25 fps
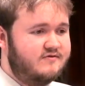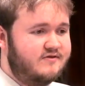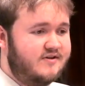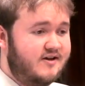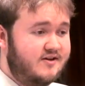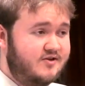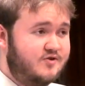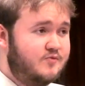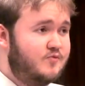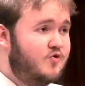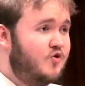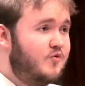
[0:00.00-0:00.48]

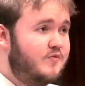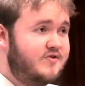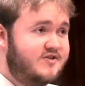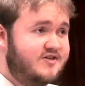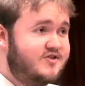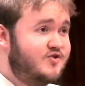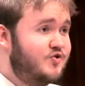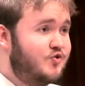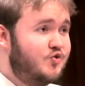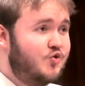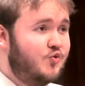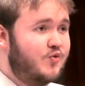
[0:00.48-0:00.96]
At the moment, I
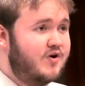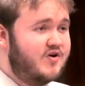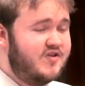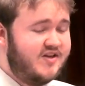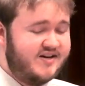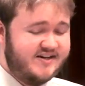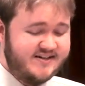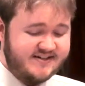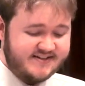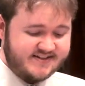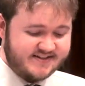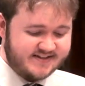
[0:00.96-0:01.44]
don't know where
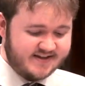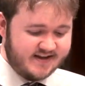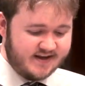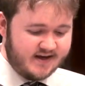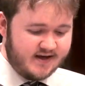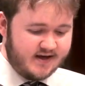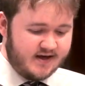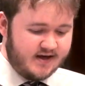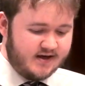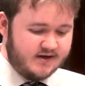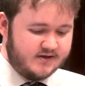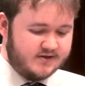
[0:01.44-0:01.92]
that is.
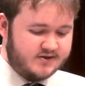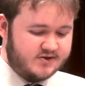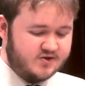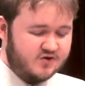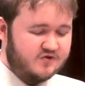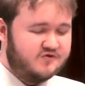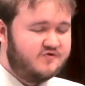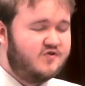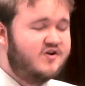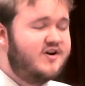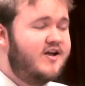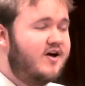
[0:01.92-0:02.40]

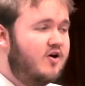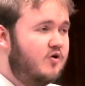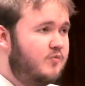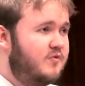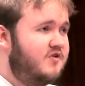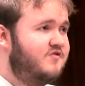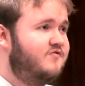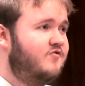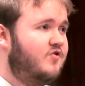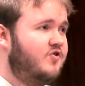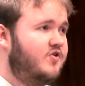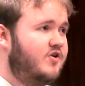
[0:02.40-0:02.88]
So for now,
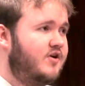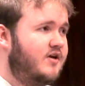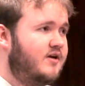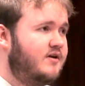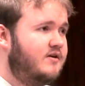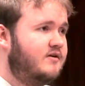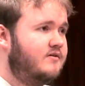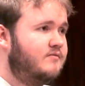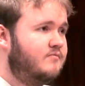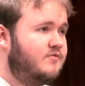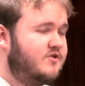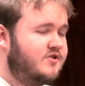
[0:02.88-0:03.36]
my
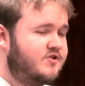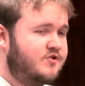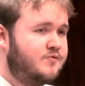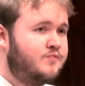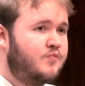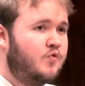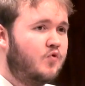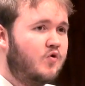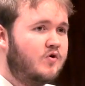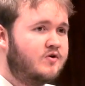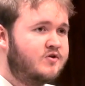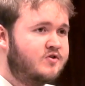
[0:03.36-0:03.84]
funding, my
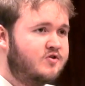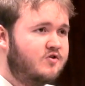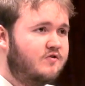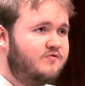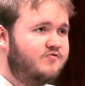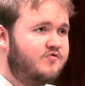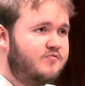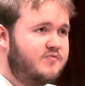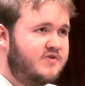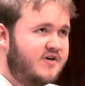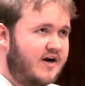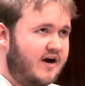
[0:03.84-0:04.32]
supports come
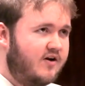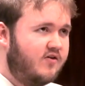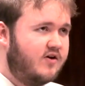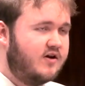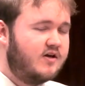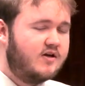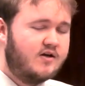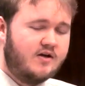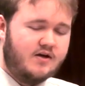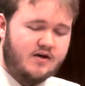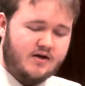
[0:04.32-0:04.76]
from Kerry,